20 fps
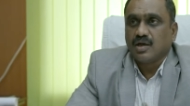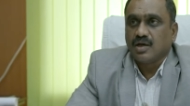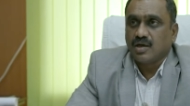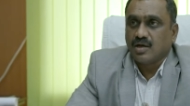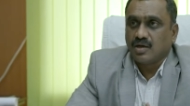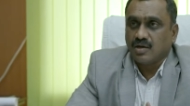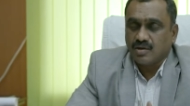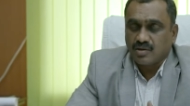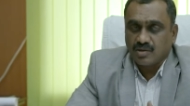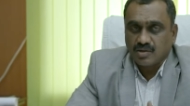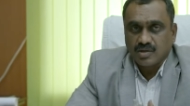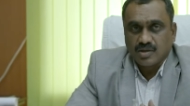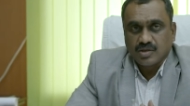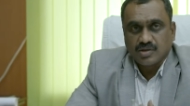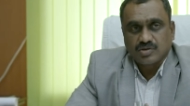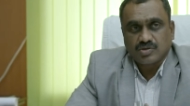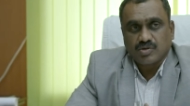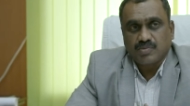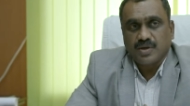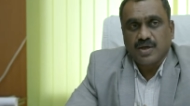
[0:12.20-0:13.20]
uh,
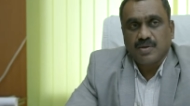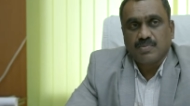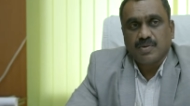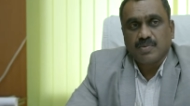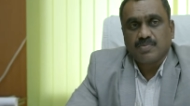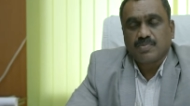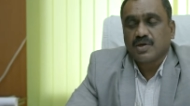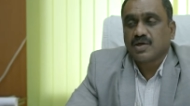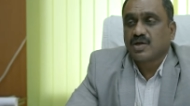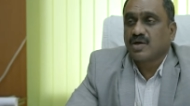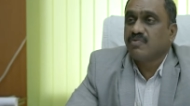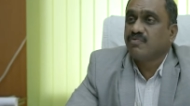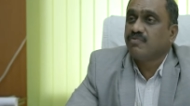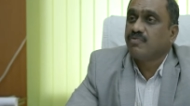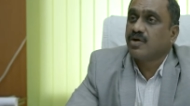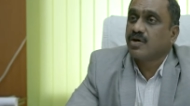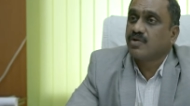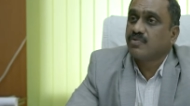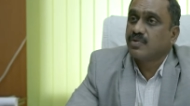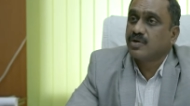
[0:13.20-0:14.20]
so many people come
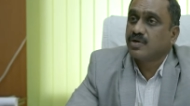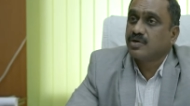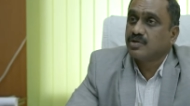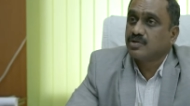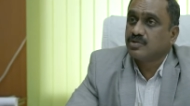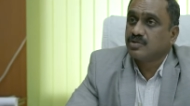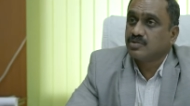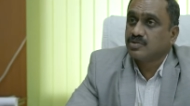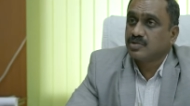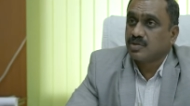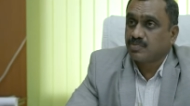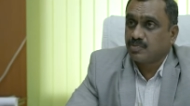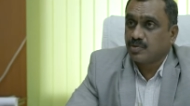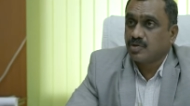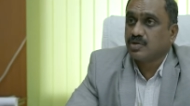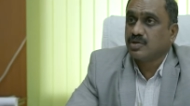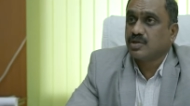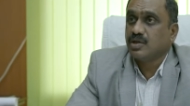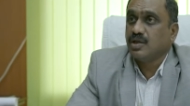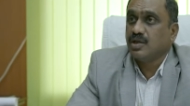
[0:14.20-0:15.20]
forward to
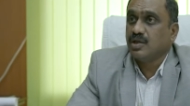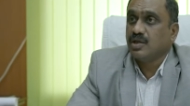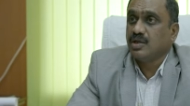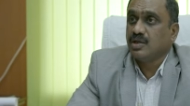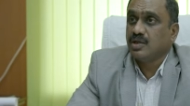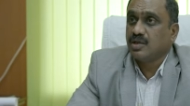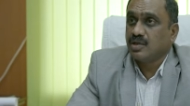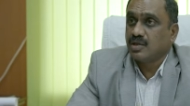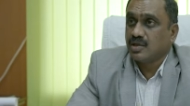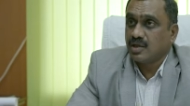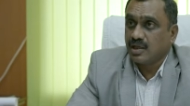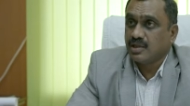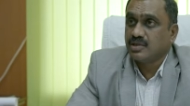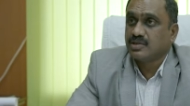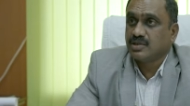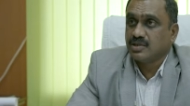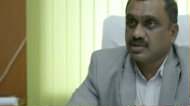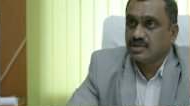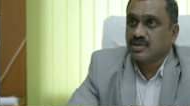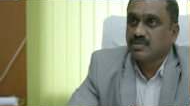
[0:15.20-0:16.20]
support the
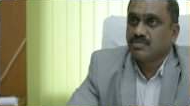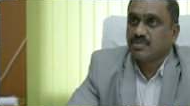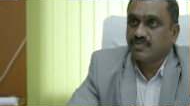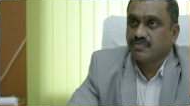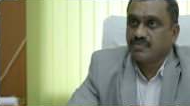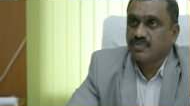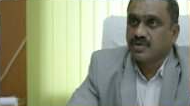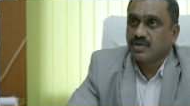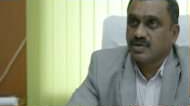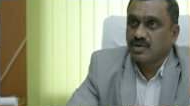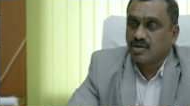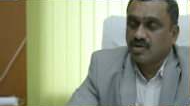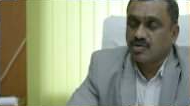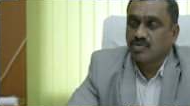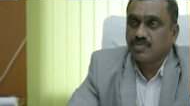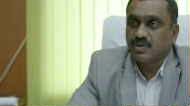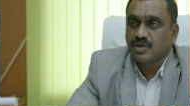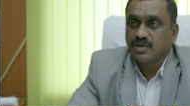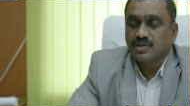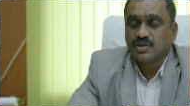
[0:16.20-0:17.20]
health system of uh,
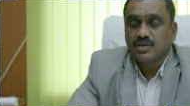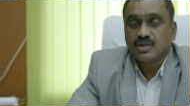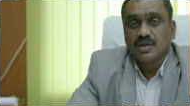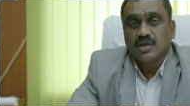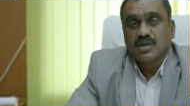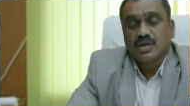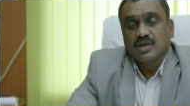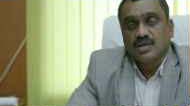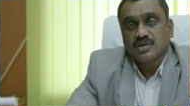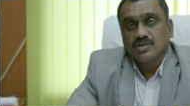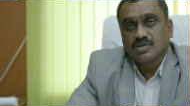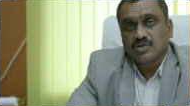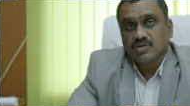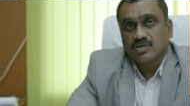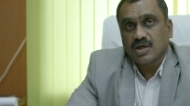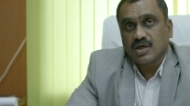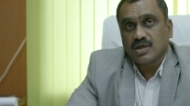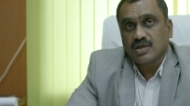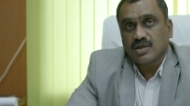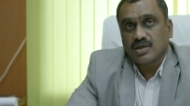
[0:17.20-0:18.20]
government so
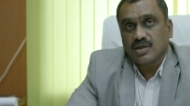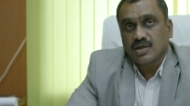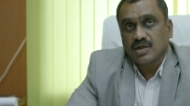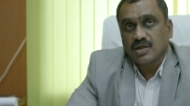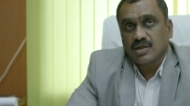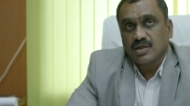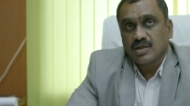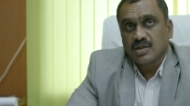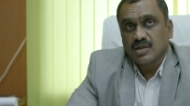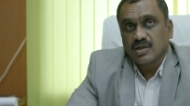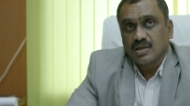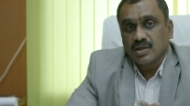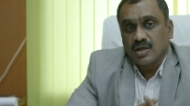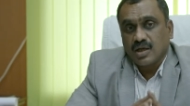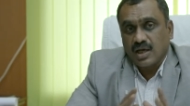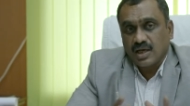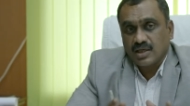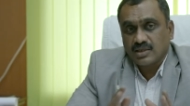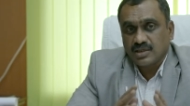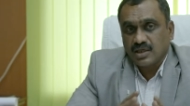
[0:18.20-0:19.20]
that uh,
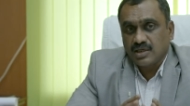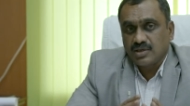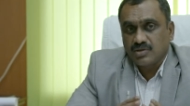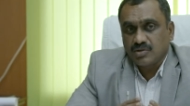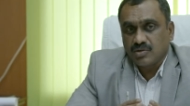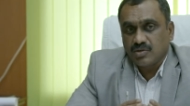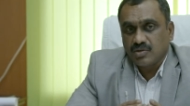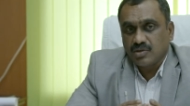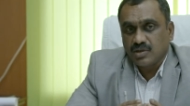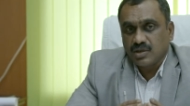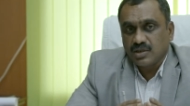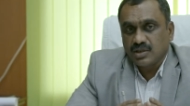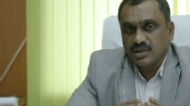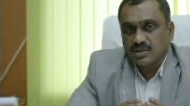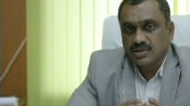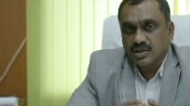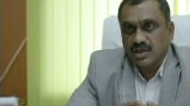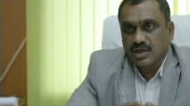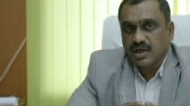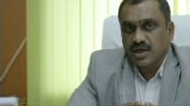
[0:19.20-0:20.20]
as I told in the
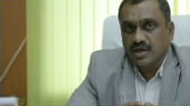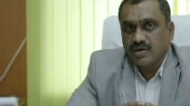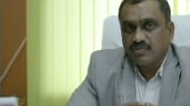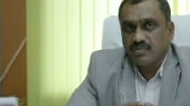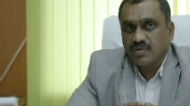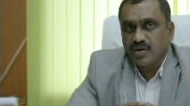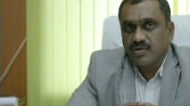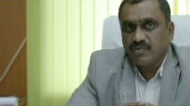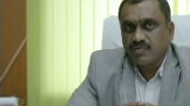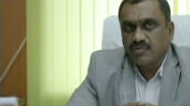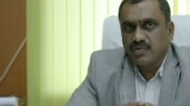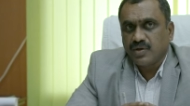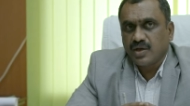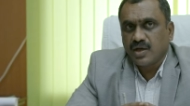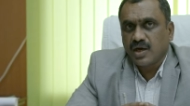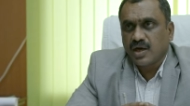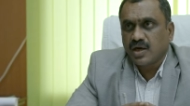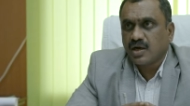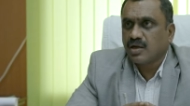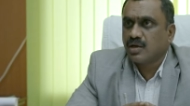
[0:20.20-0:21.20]
second wave we
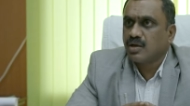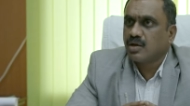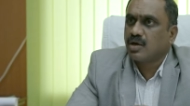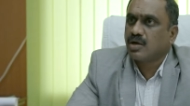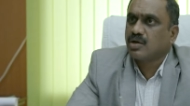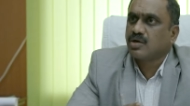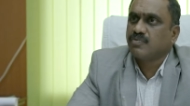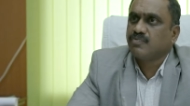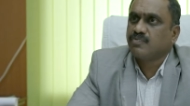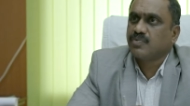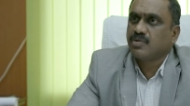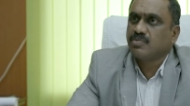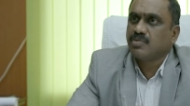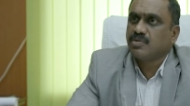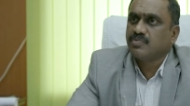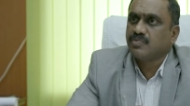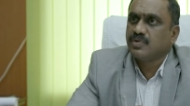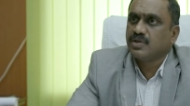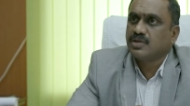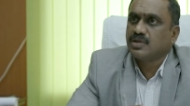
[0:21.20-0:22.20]
had a lot of
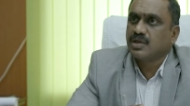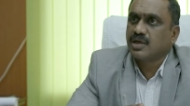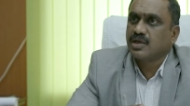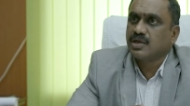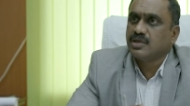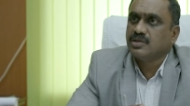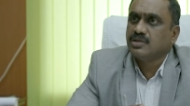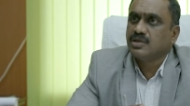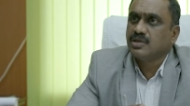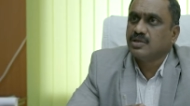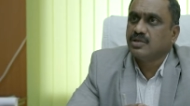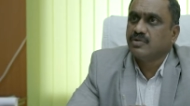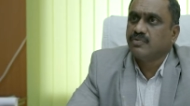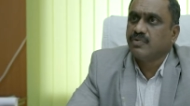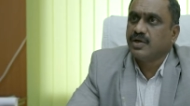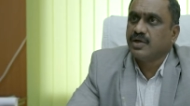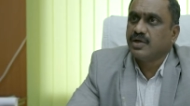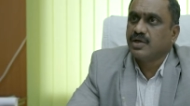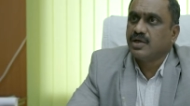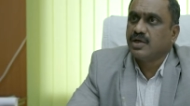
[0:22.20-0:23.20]
problem with arranging the
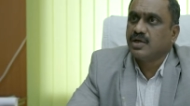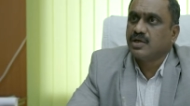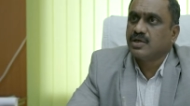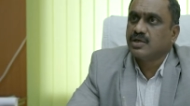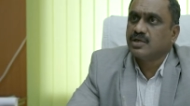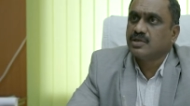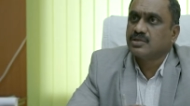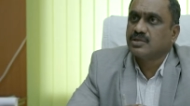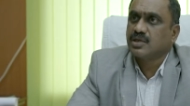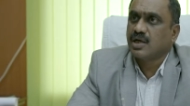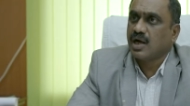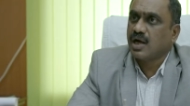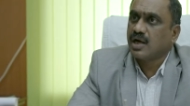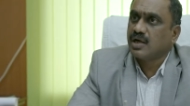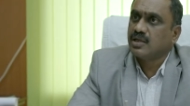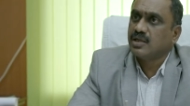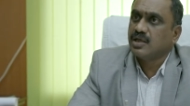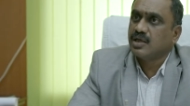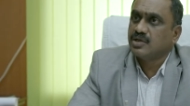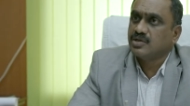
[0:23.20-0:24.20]
ventilators
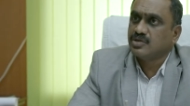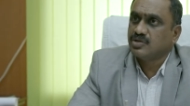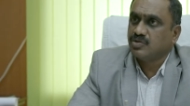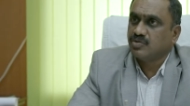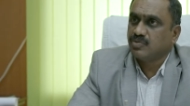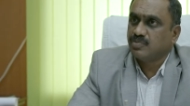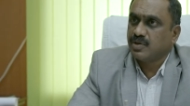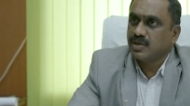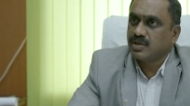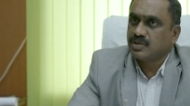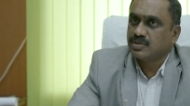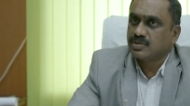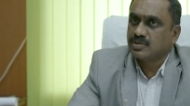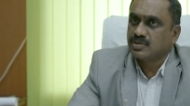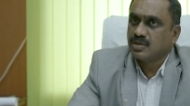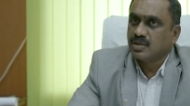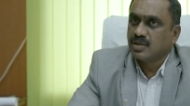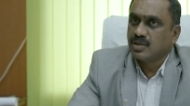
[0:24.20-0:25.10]
and the ICU beds.